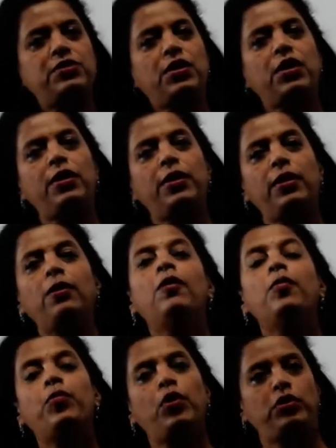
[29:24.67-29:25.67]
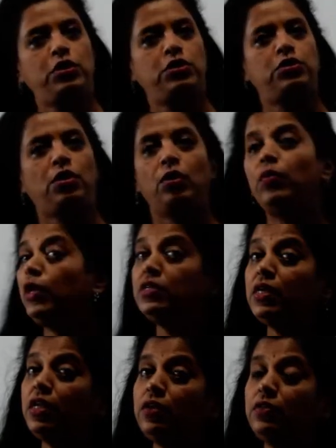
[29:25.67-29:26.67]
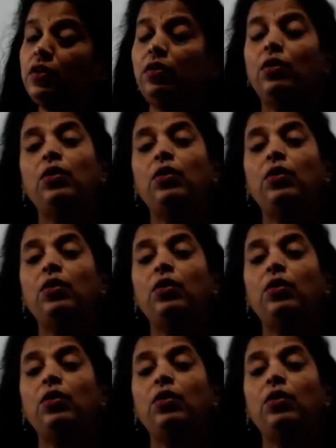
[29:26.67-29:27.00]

secreting progesterone. What is the reason?